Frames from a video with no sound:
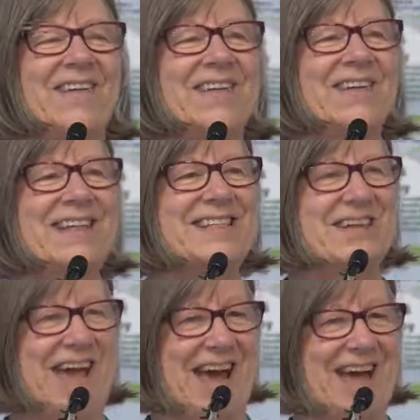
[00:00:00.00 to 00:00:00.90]
Well, that's
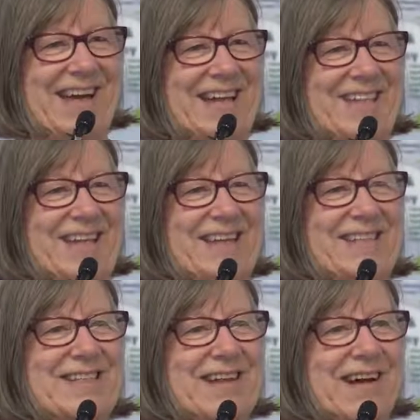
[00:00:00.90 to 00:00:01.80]
okay.
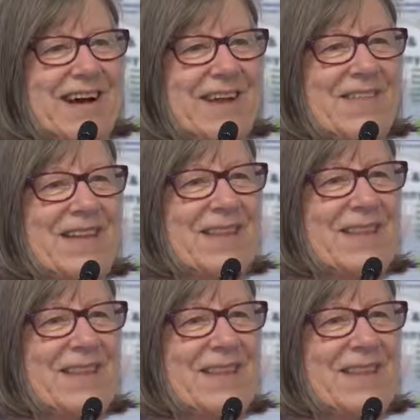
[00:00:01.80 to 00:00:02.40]
It's. I think